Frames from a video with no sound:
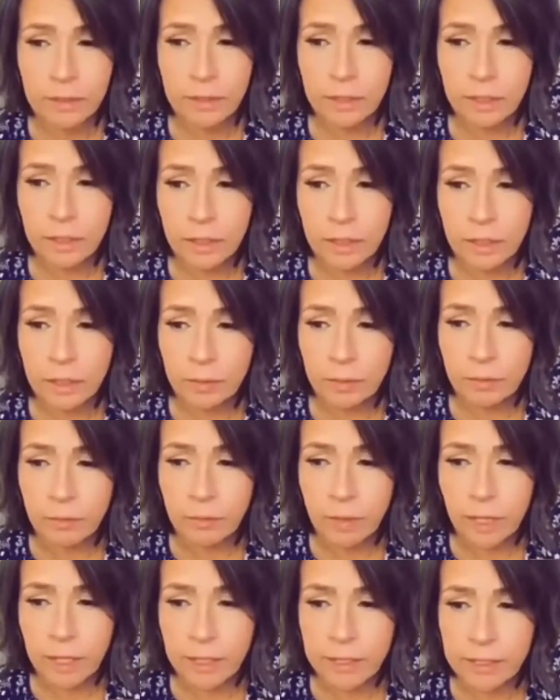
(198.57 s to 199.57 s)

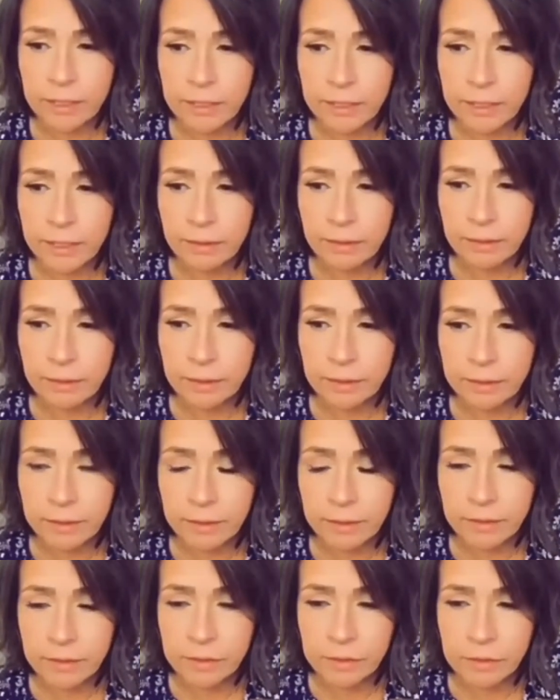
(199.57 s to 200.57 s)
I didn't hear anything
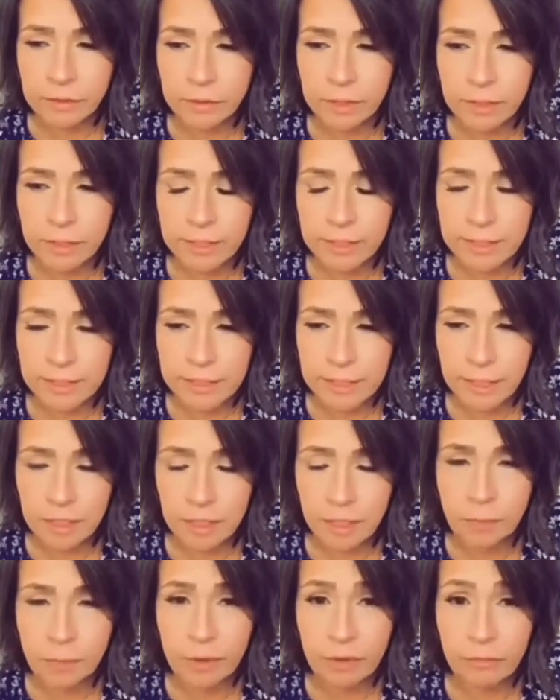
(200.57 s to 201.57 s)
else, so then I decided I
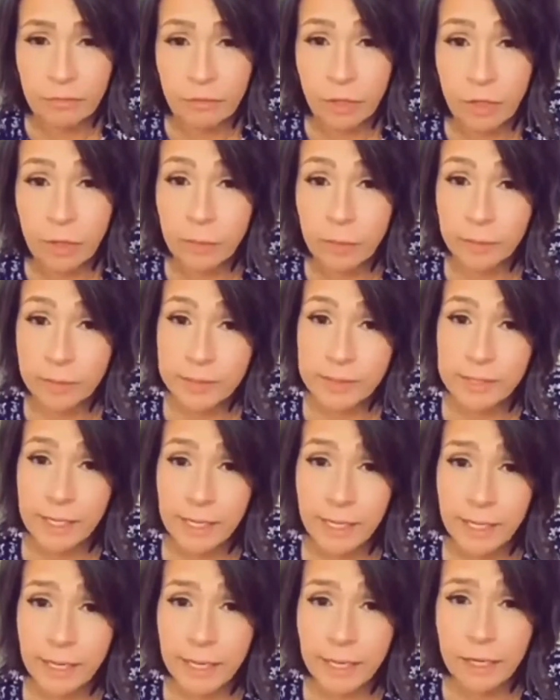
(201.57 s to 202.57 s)
better follow up and say,
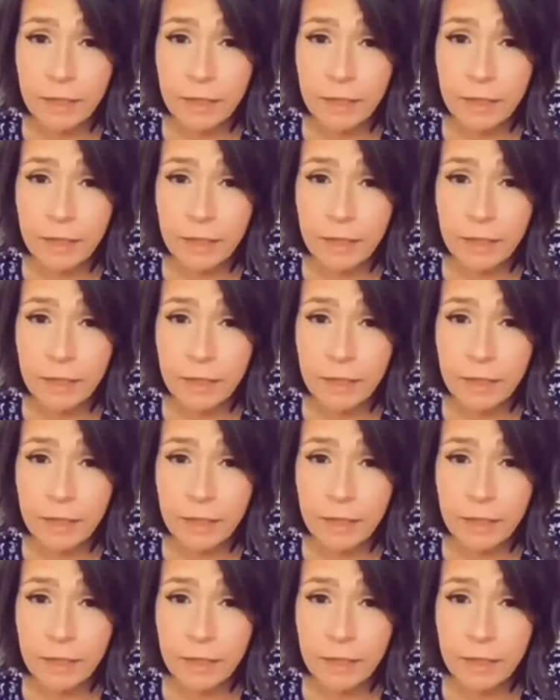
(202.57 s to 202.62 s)
hey,